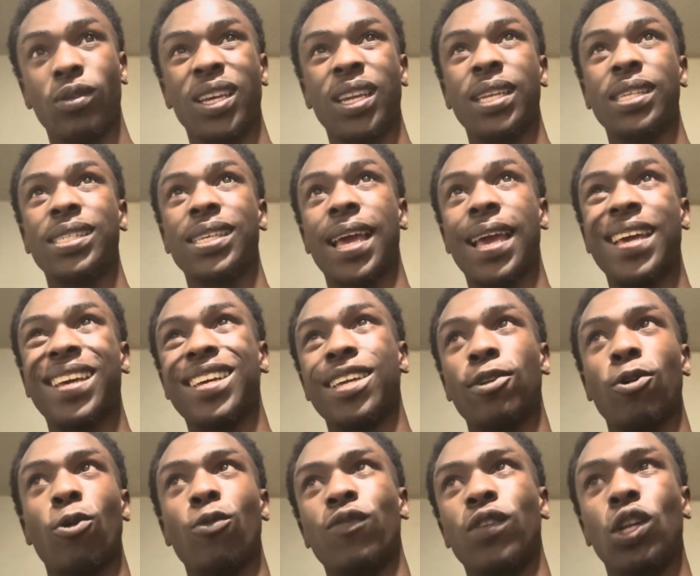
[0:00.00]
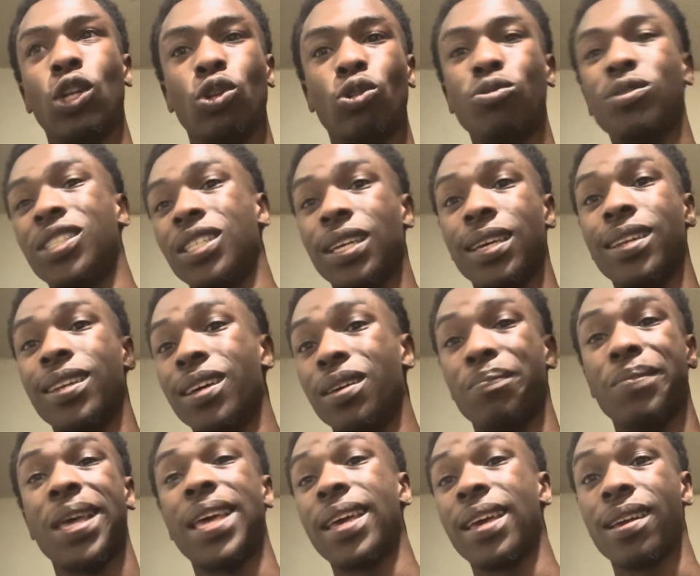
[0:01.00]
and it's hanging over Lucia and them
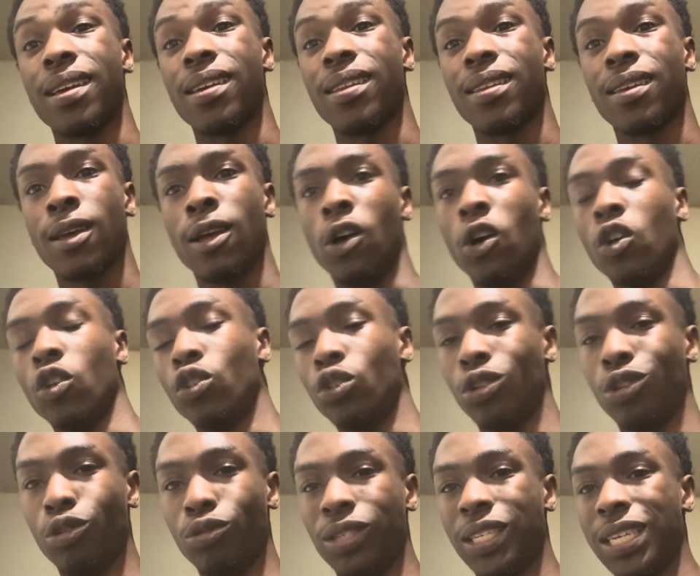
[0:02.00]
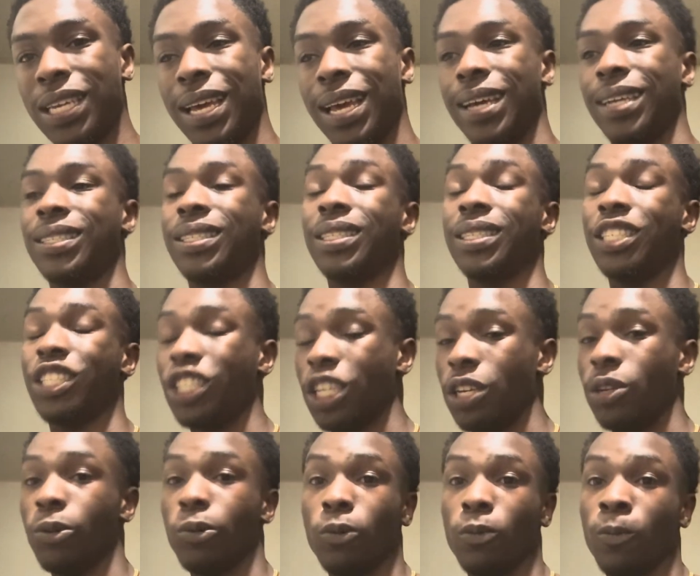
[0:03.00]
head. Lucia has a
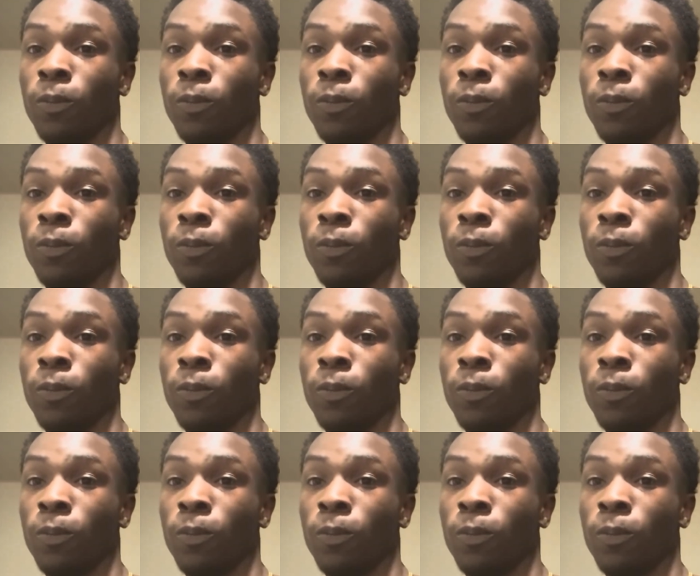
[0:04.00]
shield.